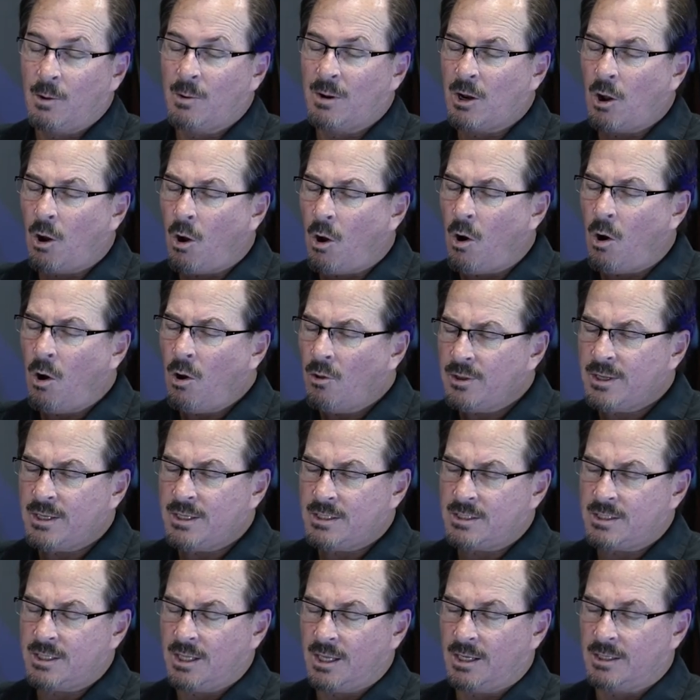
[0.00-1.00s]
I mean, all
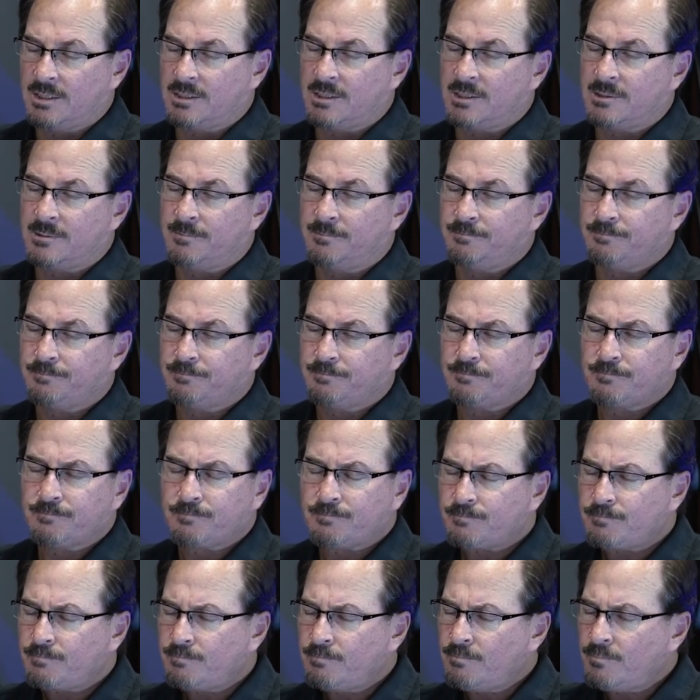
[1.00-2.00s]
these things
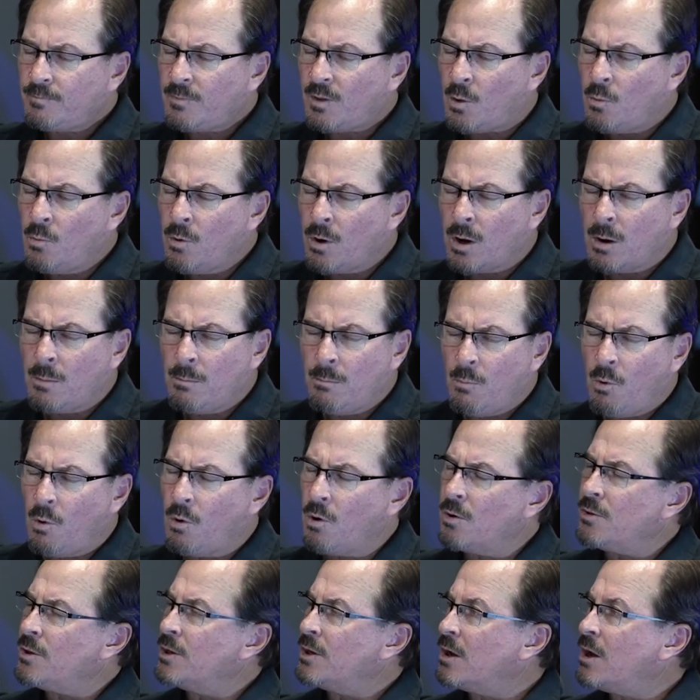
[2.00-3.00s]
we are
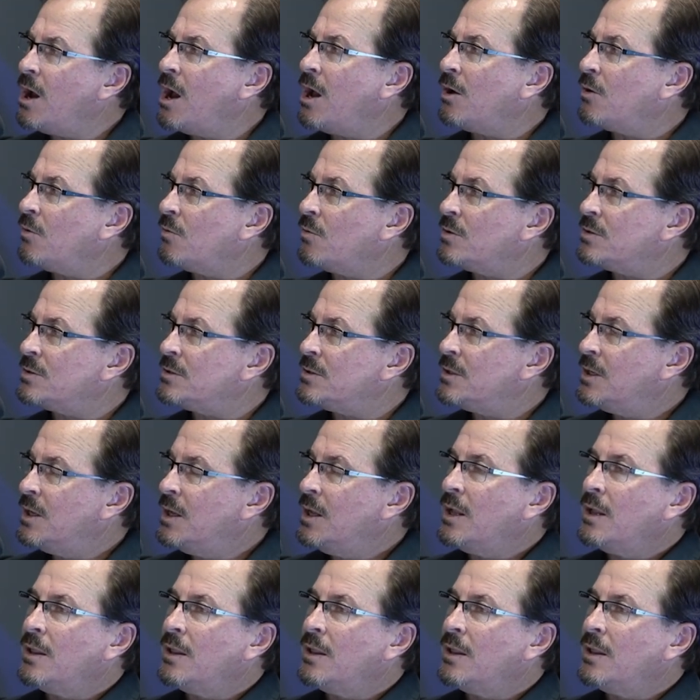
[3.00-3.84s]
more than conquerors.